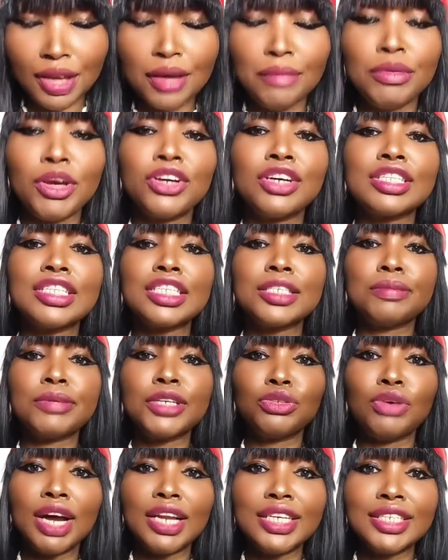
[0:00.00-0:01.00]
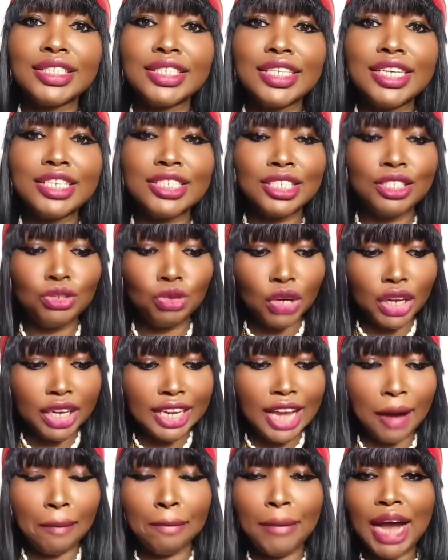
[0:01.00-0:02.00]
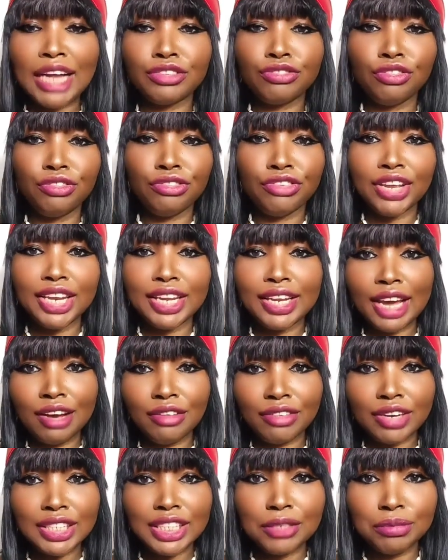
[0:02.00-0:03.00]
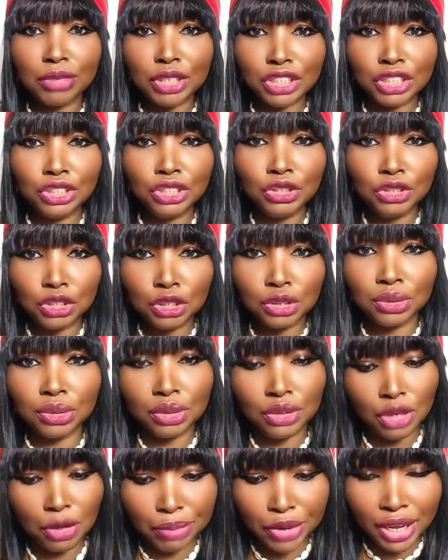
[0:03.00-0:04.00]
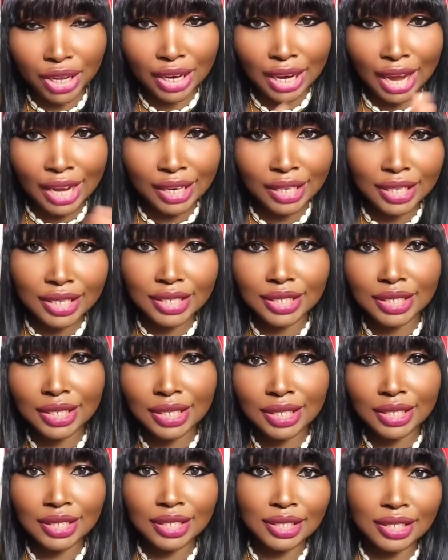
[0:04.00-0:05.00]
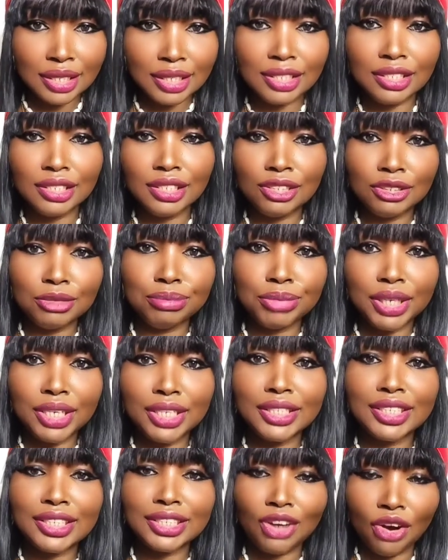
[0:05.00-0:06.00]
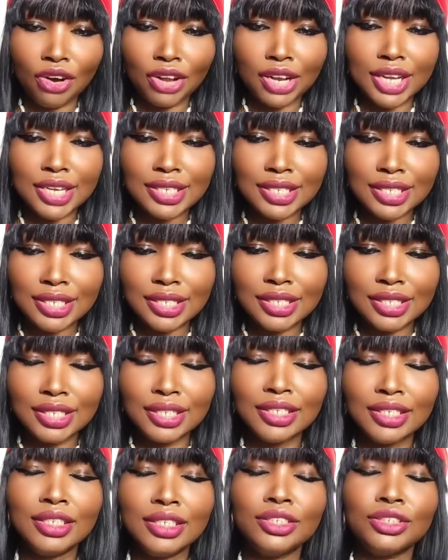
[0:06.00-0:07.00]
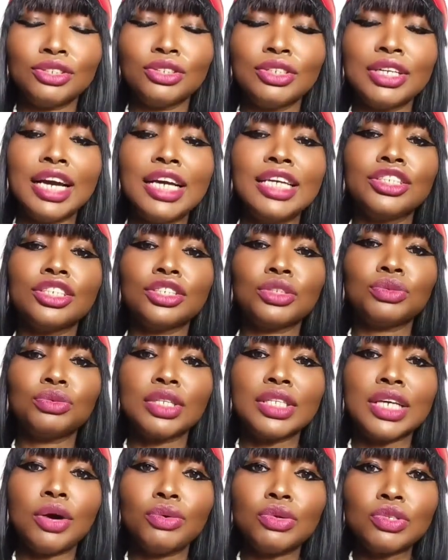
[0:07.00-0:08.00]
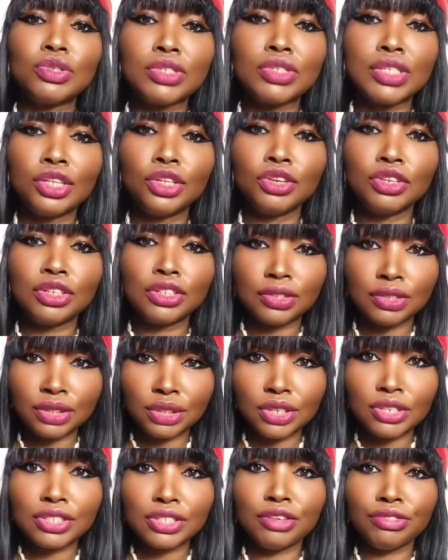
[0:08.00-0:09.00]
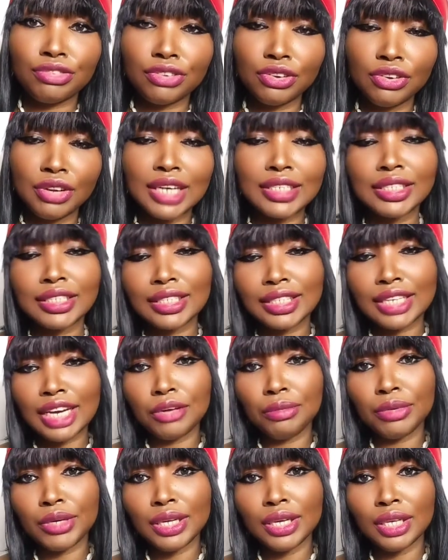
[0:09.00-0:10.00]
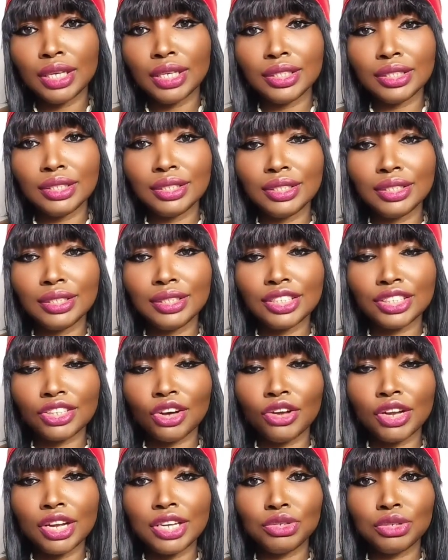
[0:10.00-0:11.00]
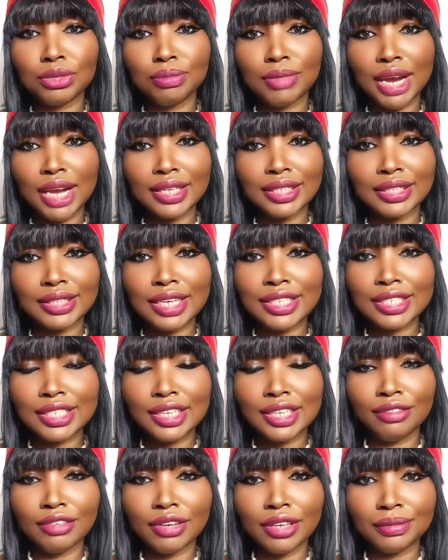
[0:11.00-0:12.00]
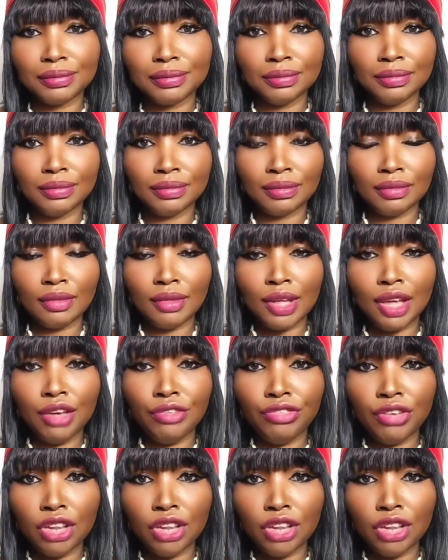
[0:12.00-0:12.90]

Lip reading: Because the spiritualist is doing their part, fulfilling everything. But you're being like this, being dishonest. So that is just what I want to say. Those of you that think that you'll be dishonest with my Thanksgiving, if